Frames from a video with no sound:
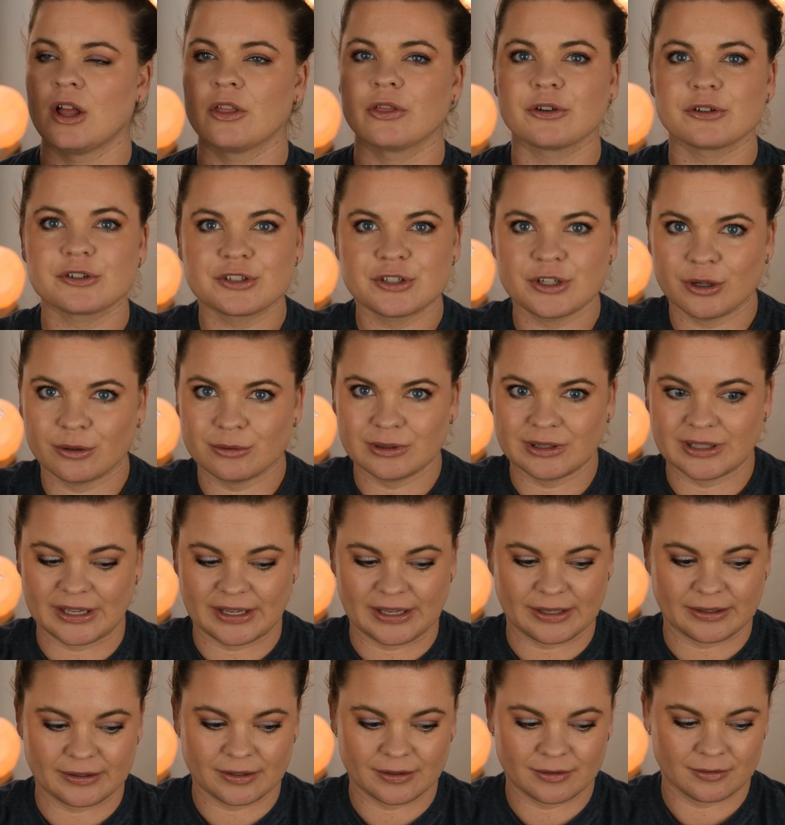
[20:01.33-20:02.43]
there's no
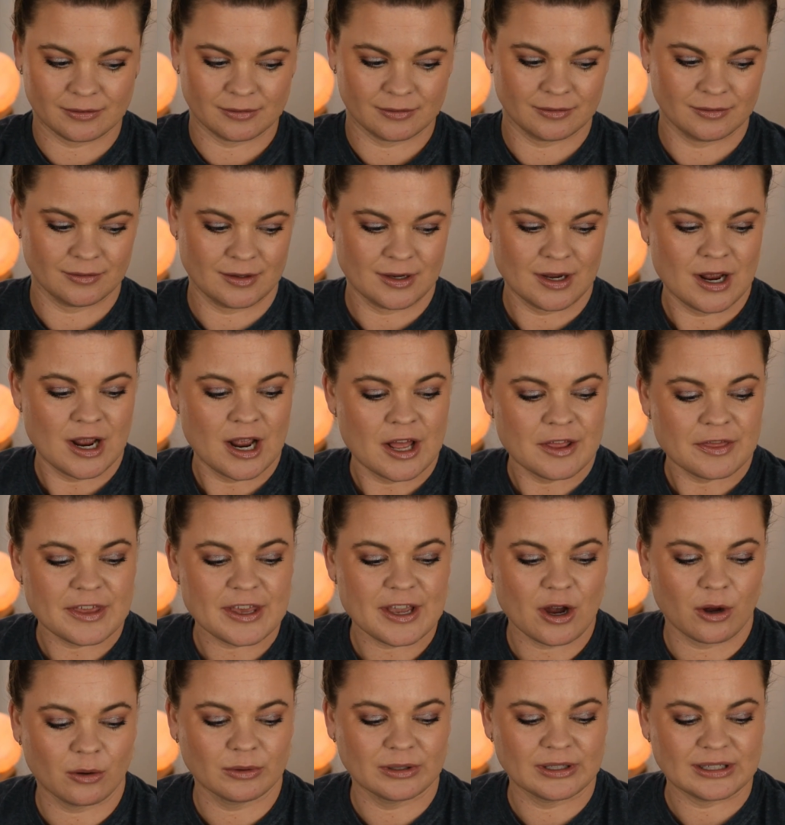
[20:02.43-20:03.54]
lid. The
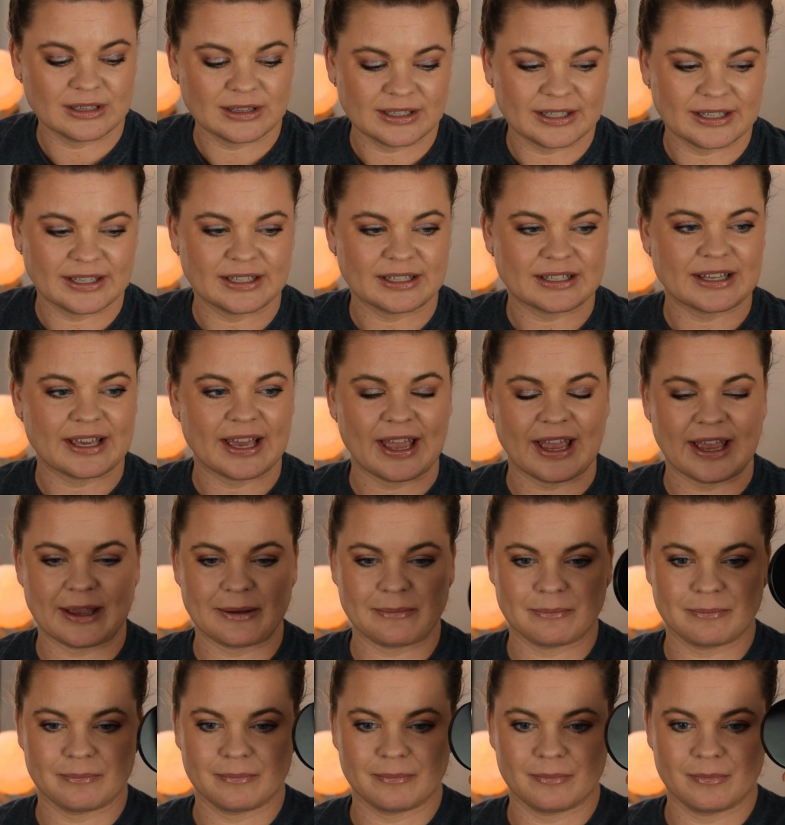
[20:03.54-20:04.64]
only lid
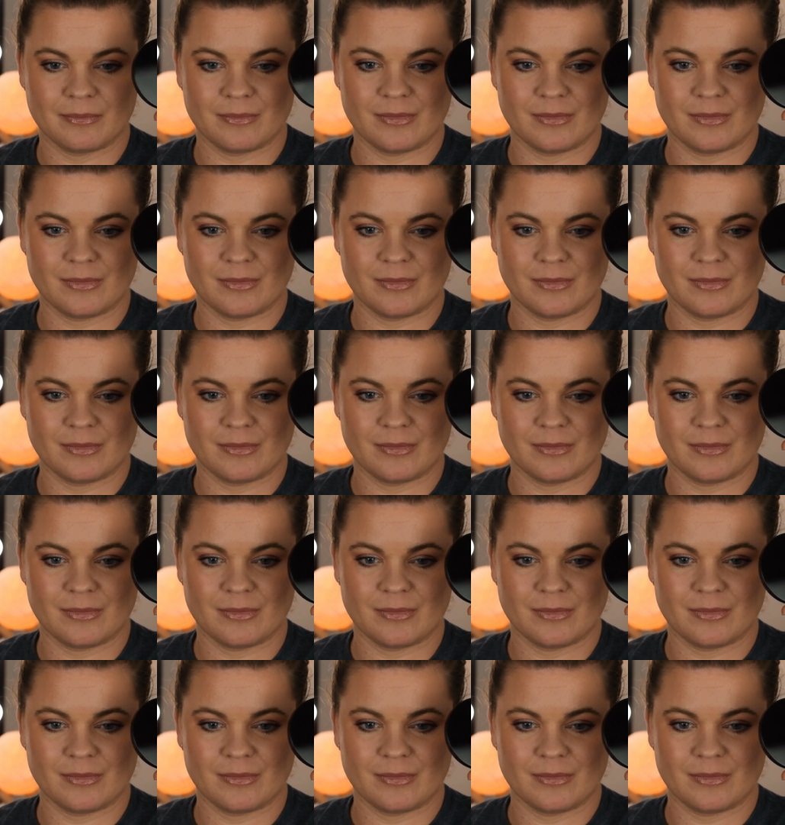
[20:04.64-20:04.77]
came,